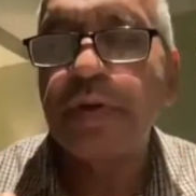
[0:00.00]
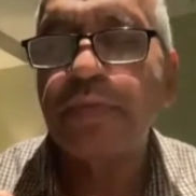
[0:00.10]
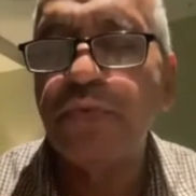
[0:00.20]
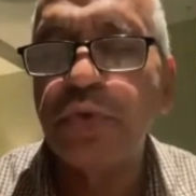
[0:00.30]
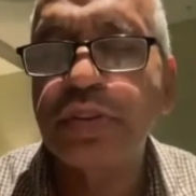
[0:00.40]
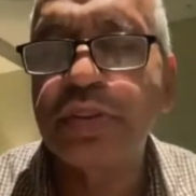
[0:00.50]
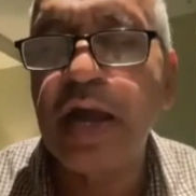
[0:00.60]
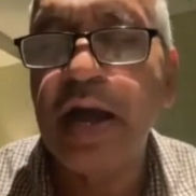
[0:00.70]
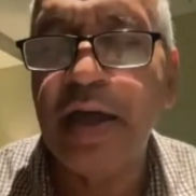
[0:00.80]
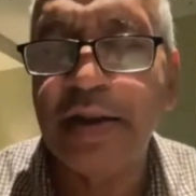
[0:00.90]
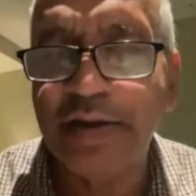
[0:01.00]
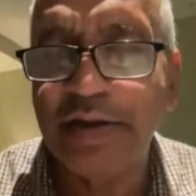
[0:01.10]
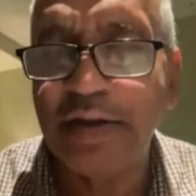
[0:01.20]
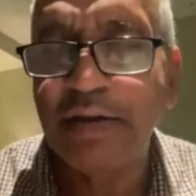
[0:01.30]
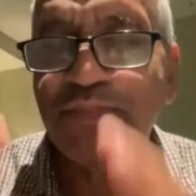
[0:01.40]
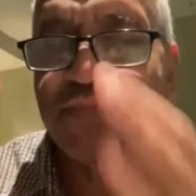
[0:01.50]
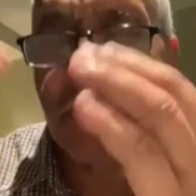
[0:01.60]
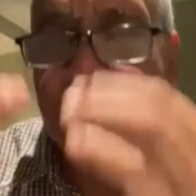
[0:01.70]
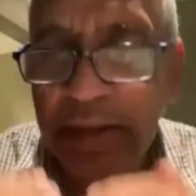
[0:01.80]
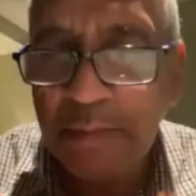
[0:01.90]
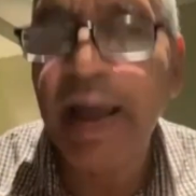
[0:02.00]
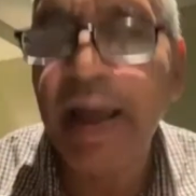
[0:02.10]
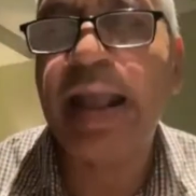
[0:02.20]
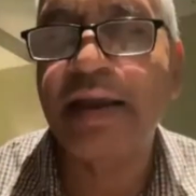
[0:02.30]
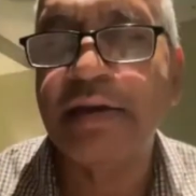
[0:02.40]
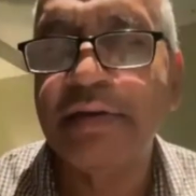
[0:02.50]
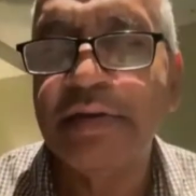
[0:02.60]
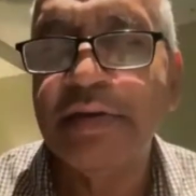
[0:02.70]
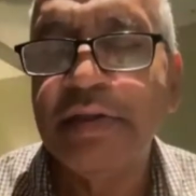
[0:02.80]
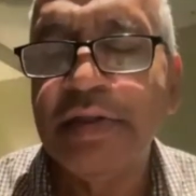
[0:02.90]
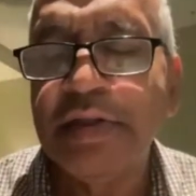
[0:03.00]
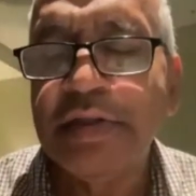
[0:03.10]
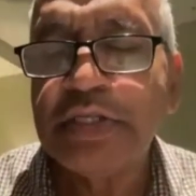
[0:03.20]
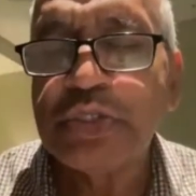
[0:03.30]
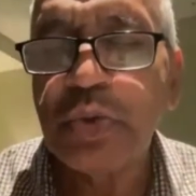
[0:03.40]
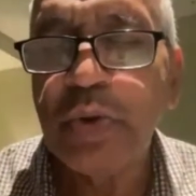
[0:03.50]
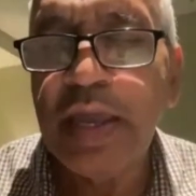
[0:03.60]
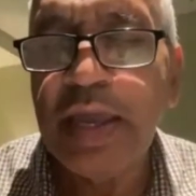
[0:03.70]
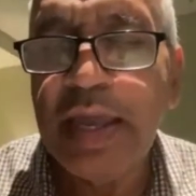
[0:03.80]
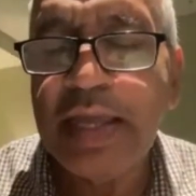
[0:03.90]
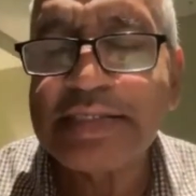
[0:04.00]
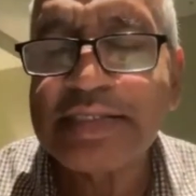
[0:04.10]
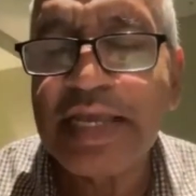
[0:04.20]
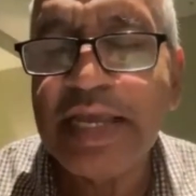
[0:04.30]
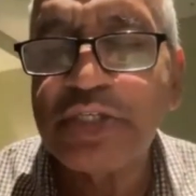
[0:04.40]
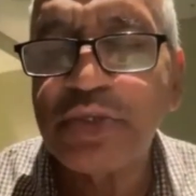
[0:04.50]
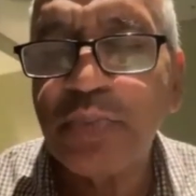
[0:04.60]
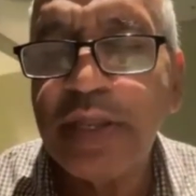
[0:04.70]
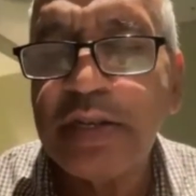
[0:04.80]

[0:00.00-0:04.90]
vyuthana falling back so a stage when